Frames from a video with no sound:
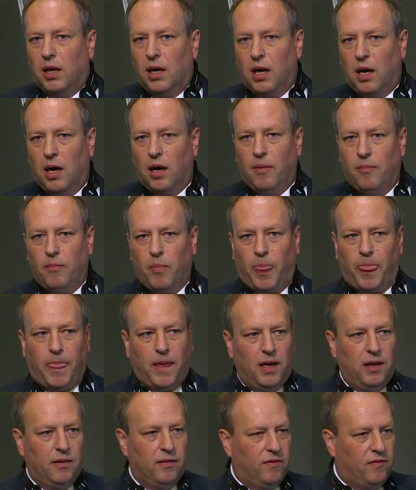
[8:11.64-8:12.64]

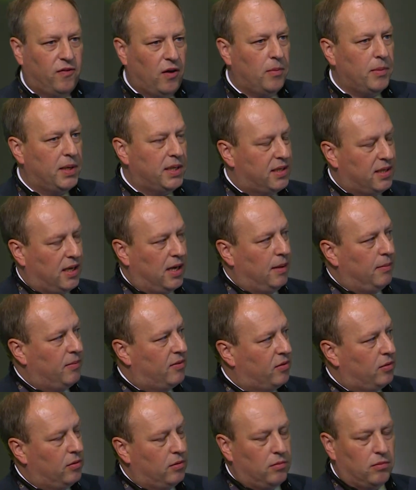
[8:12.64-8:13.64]
In former
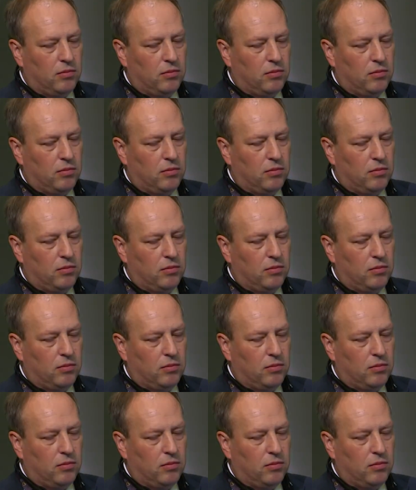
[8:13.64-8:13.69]
times,